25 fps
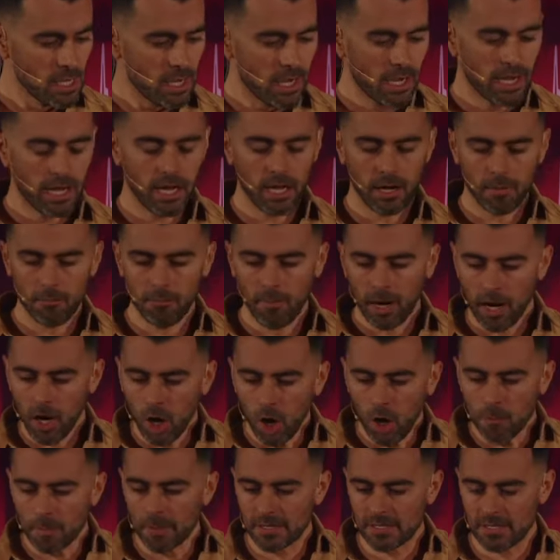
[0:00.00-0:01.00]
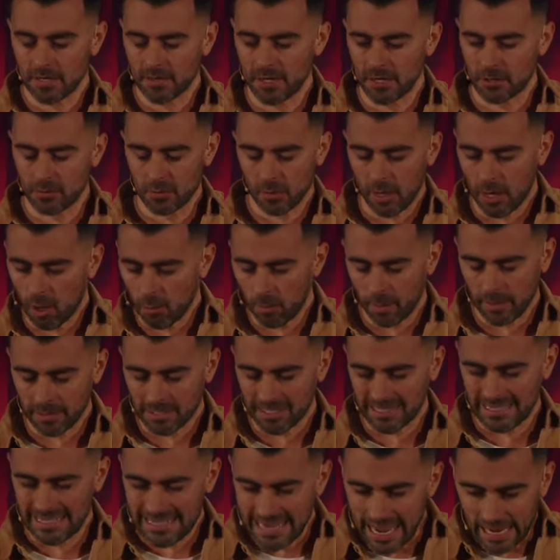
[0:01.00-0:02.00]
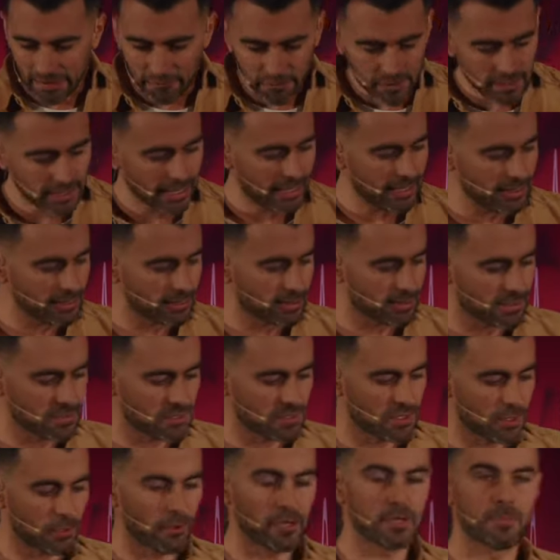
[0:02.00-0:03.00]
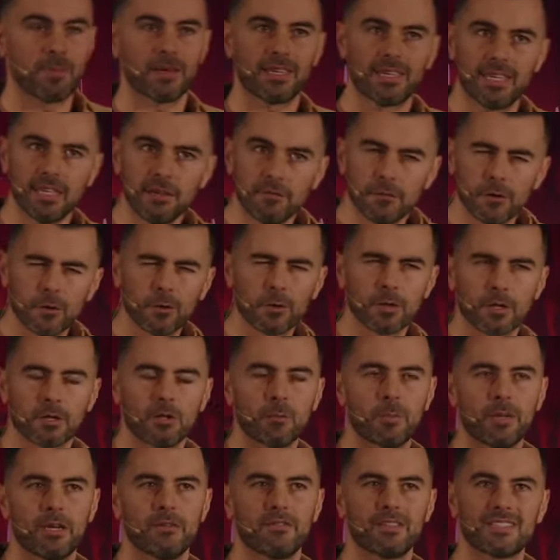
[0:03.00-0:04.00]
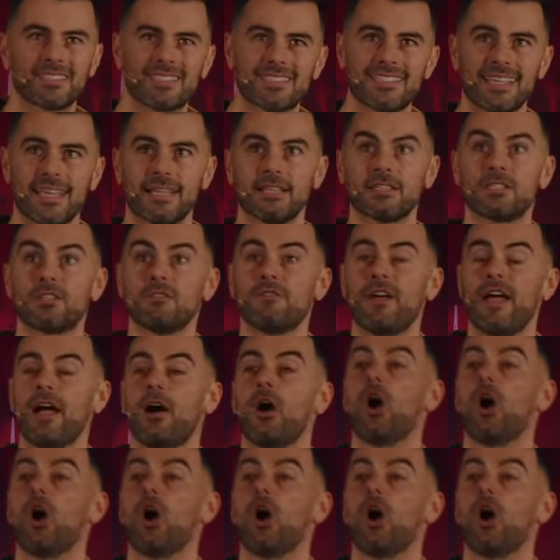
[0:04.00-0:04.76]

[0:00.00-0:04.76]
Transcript: Uh, my hope is that these will help us navigate this series, but give you a little bit of a sense of our